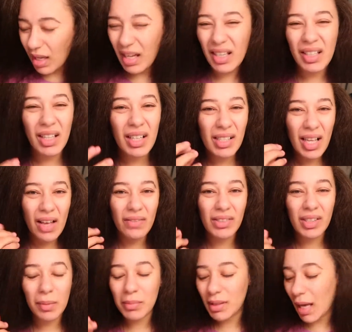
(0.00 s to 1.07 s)
It does have
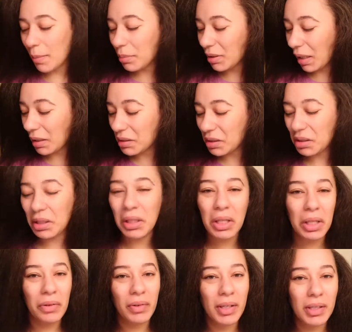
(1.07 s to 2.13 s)
some type of like
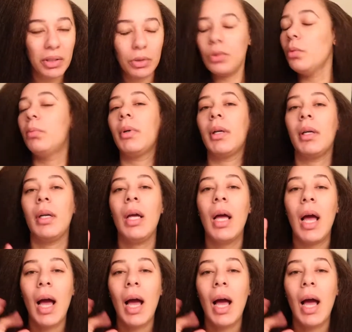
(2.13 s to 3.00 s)
sticky residue, but